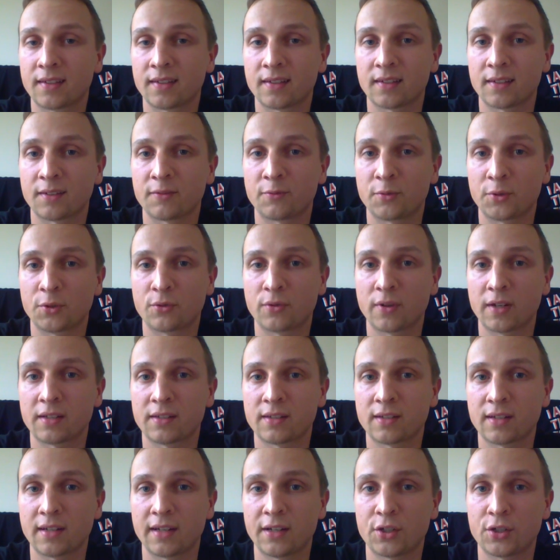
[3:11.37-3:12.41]
For
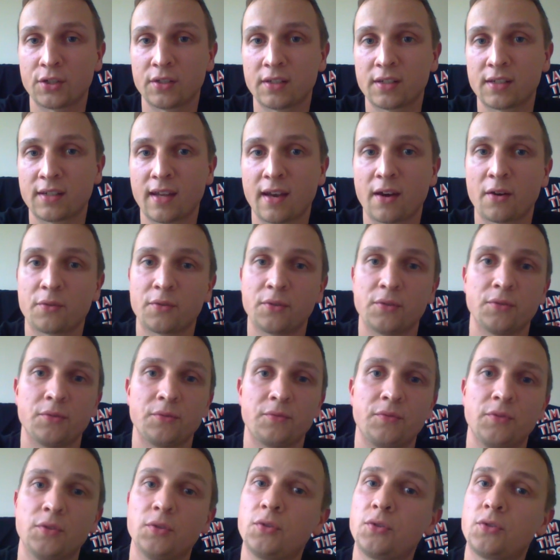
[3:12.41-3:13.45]
translations, now you've
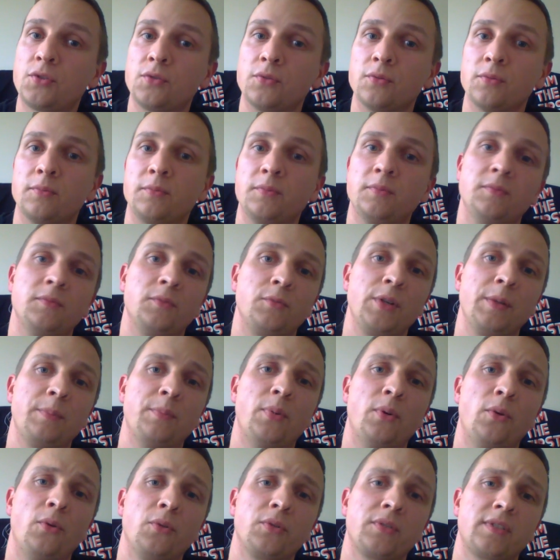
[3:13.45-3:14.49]
used to
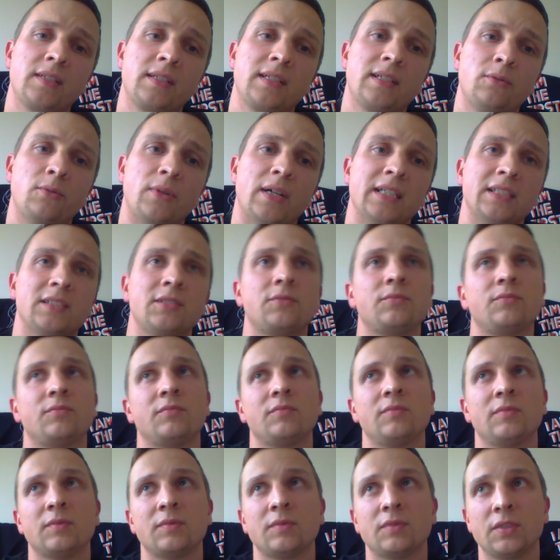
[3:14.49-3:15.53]
report quite
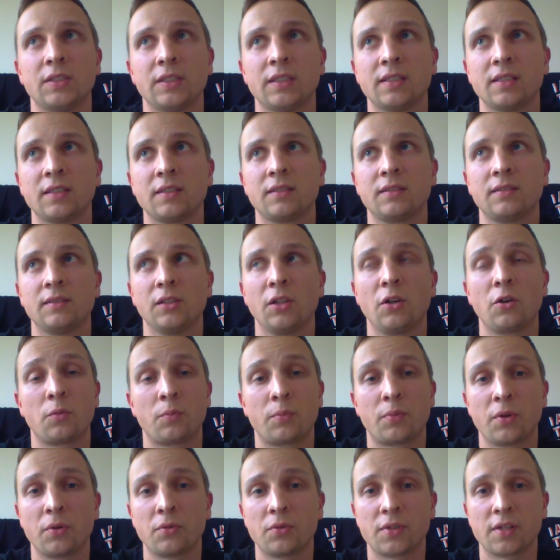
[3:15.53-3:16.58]
in a long
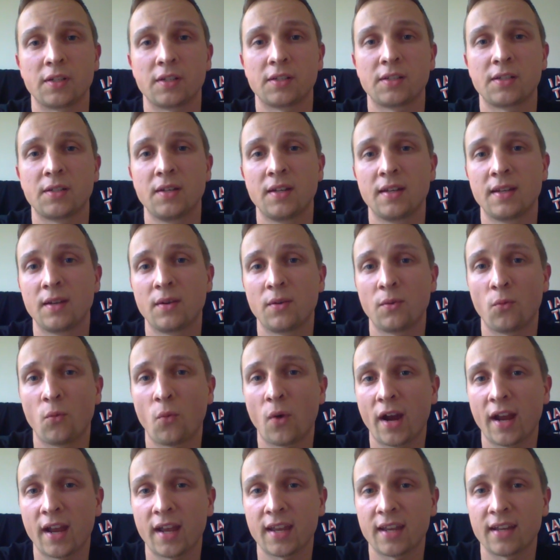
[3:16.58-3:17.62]
process
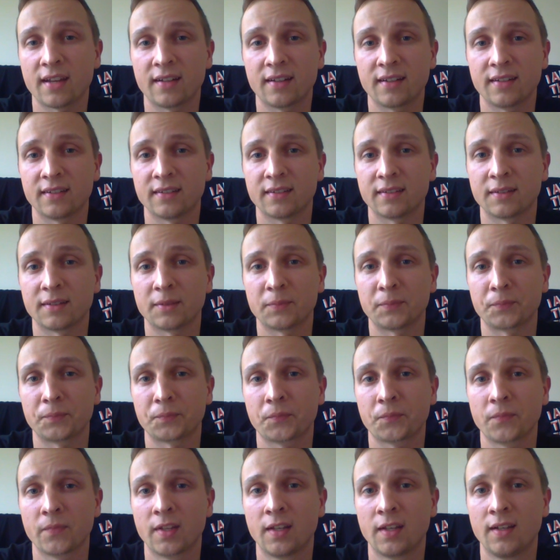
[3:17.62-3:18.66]
way
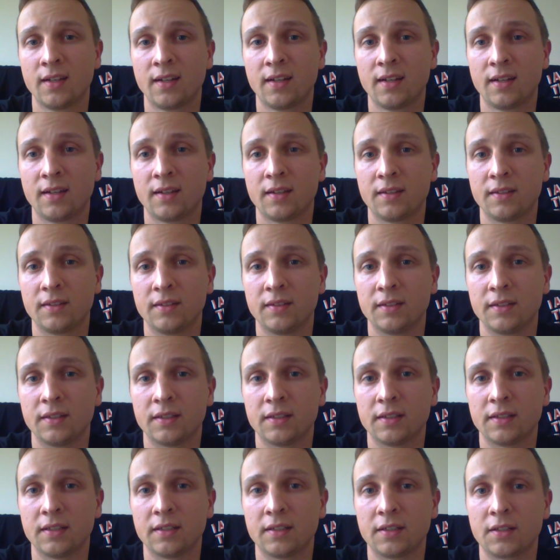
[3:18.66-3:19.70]

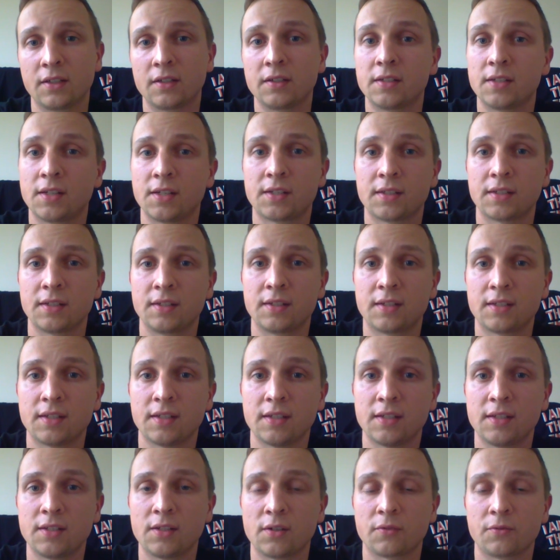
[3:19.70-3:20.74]
the
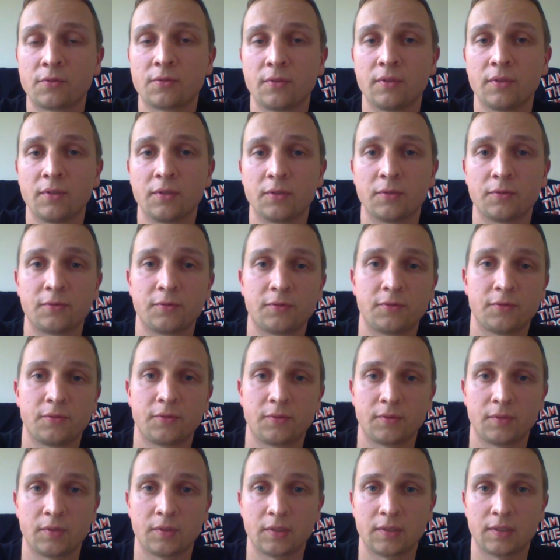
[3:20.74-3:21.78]
inconsistencies of
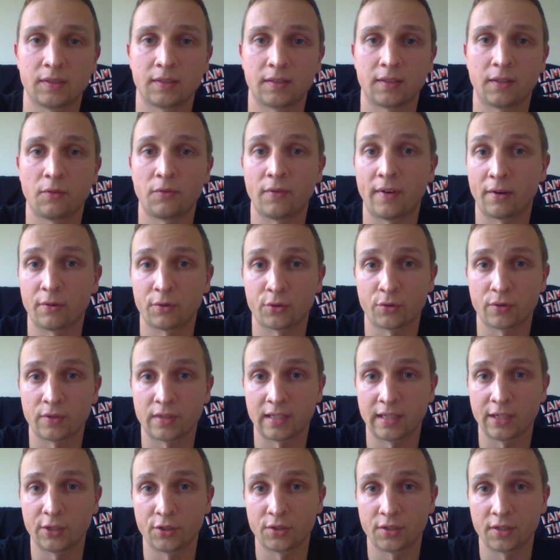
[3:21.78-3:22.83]
our
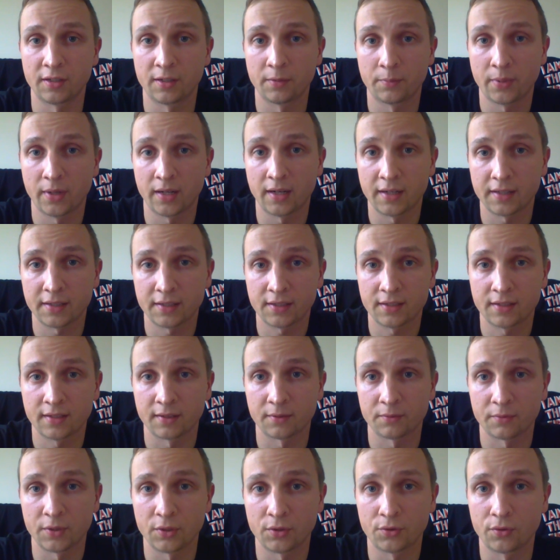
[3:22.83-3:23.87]
translations in the past,
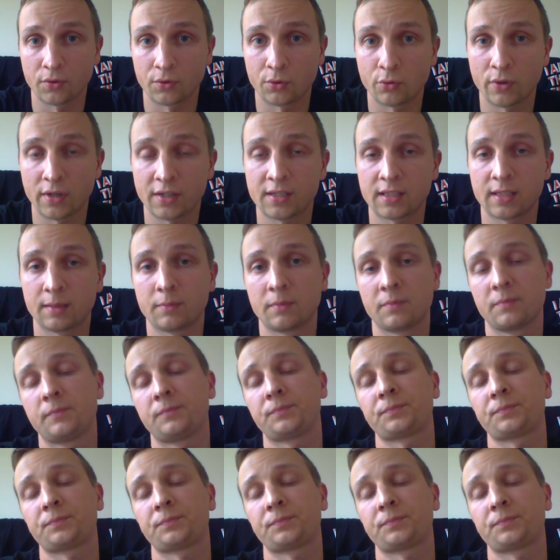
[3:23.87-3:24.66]
and we used to address them